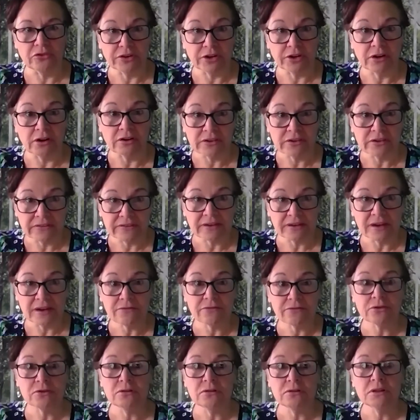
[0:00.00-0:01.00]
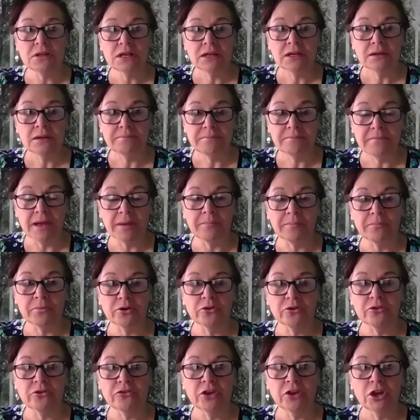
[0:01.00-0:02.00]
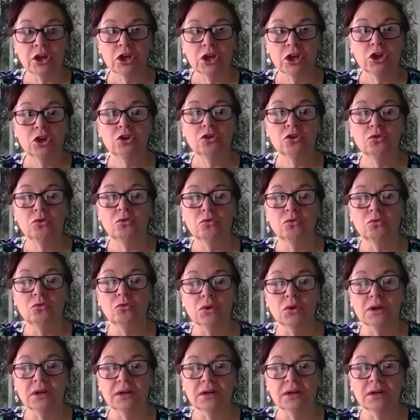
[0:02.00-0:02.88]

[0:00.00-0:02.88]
There are several members who